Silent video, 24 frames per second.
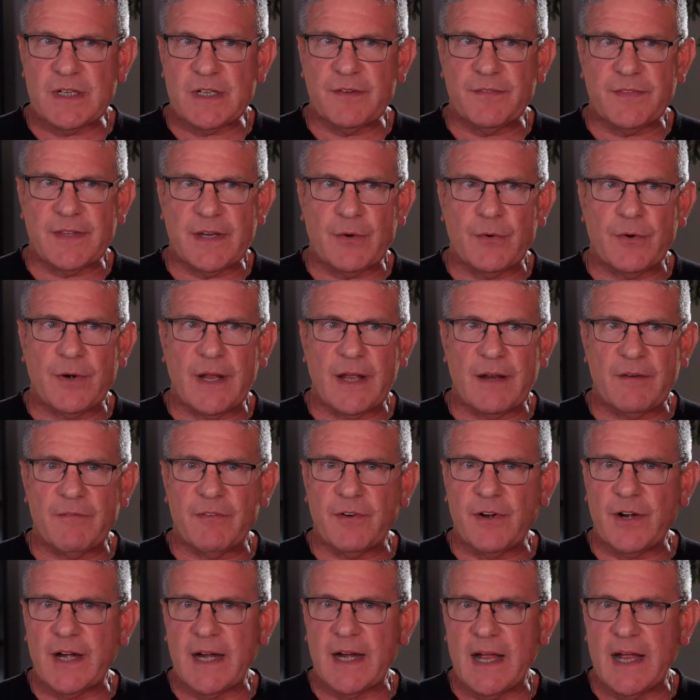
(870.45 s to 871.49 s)
if they were on
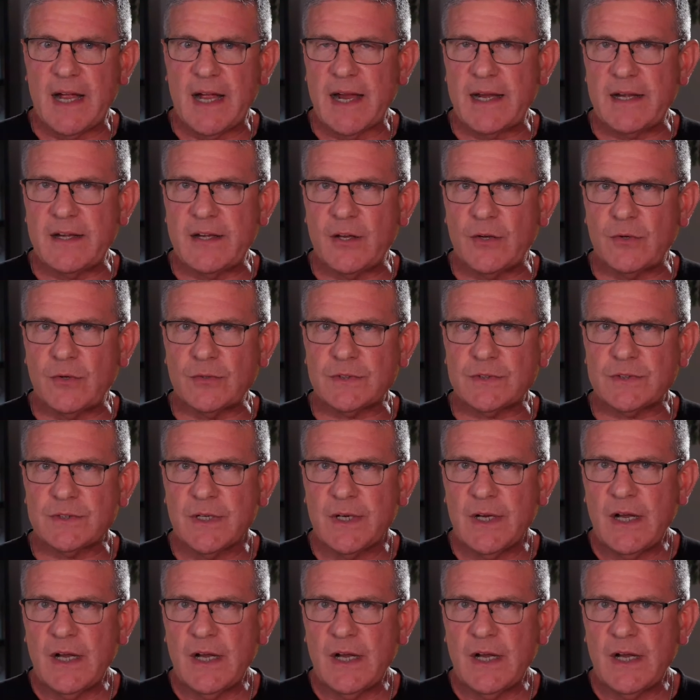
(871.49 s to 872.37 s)
very high dose,